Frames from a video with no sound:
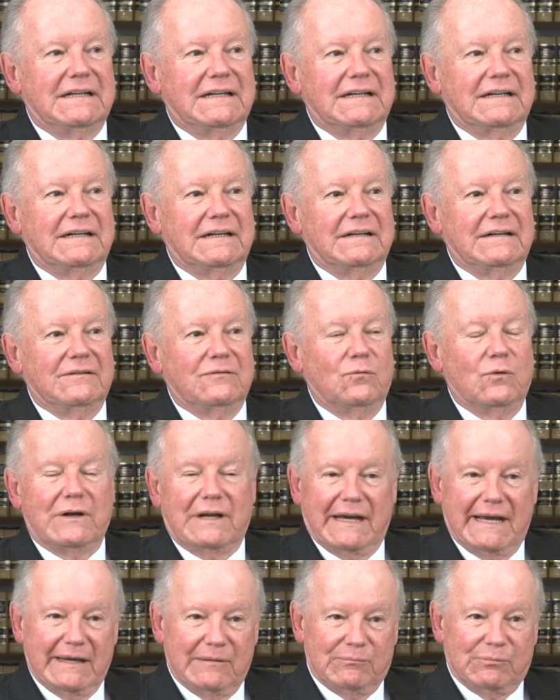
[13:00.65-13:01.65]
Uh,
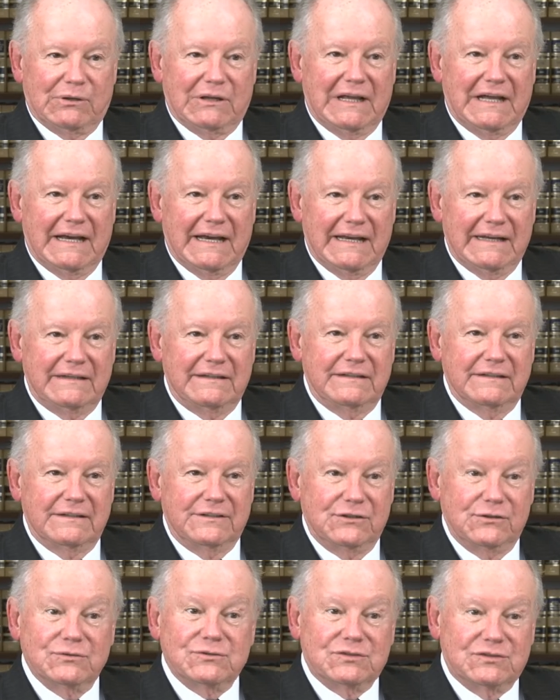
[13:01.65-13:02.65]
when I applied to
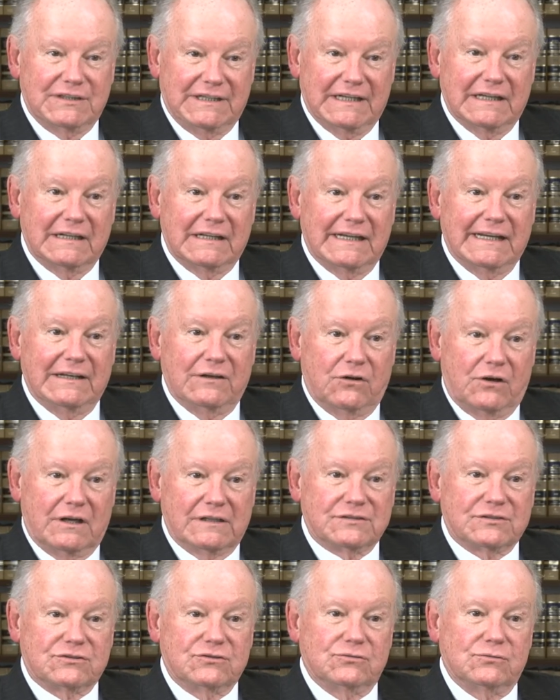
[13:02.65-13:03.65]
UCLA
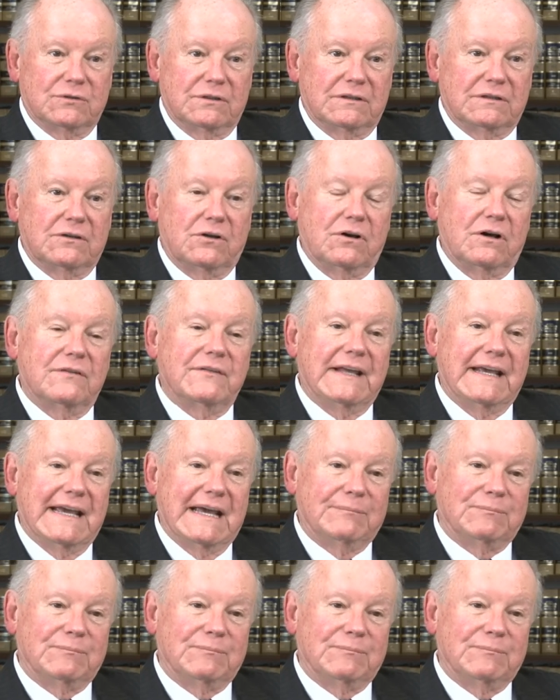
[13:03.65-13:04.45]
Law School, yes. on the